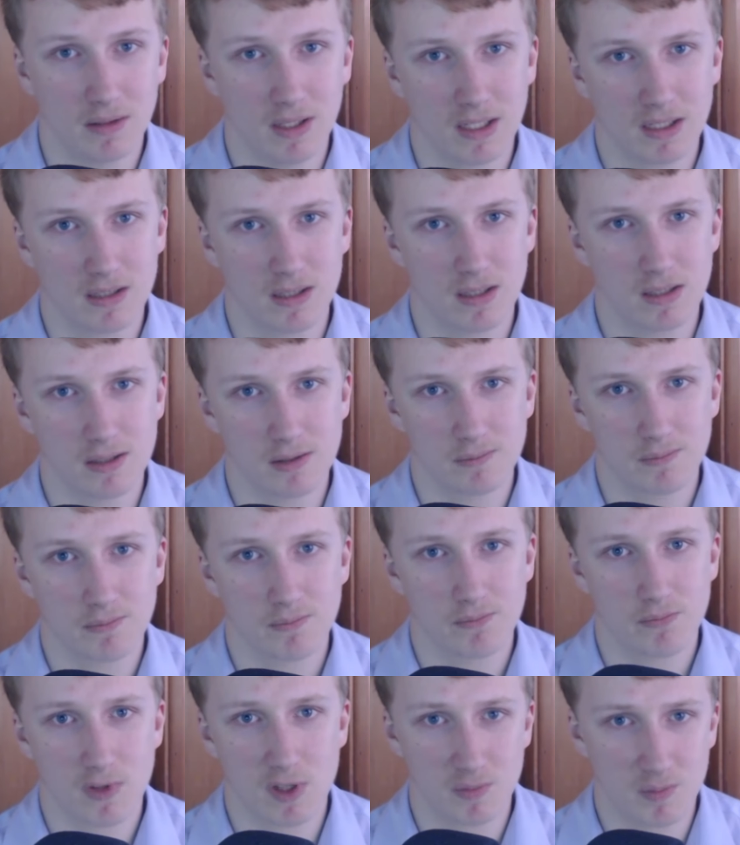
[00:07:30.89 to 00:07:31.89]
next season,
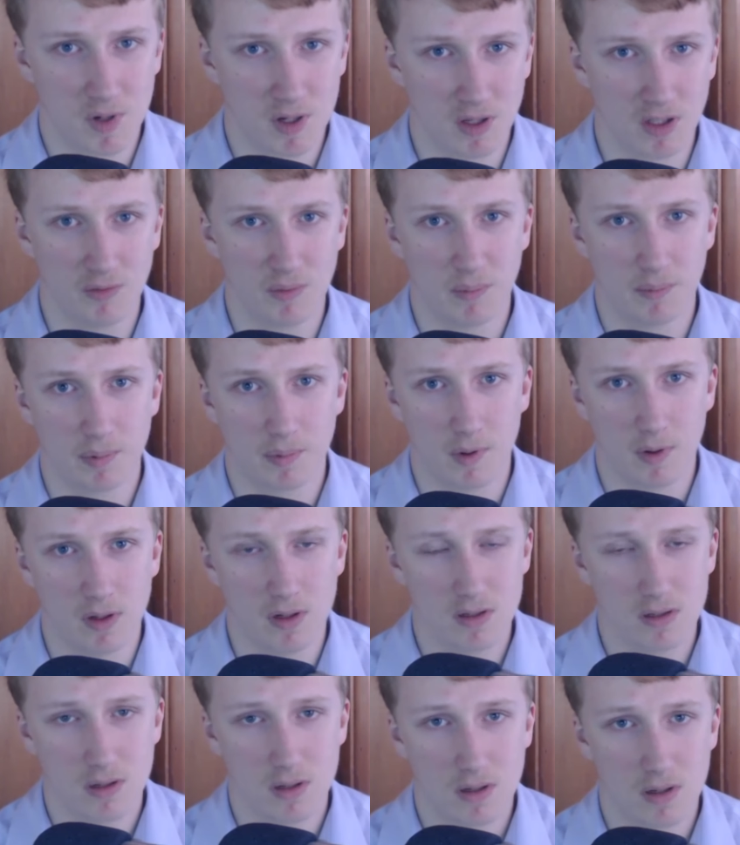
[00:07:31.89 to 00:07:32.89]
as Burnley have been
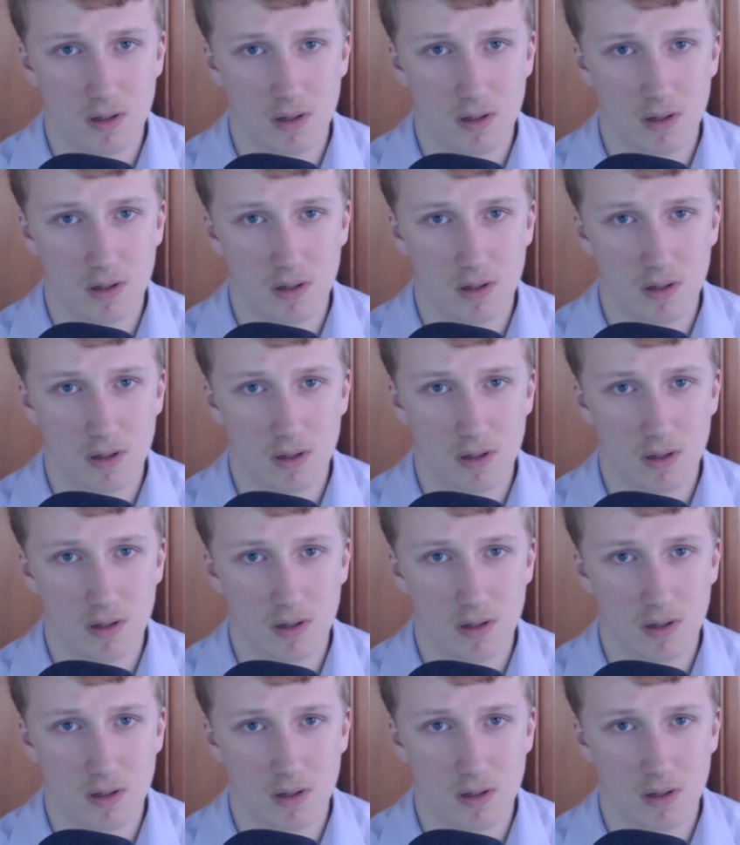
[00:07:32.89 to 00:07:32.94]
promoted,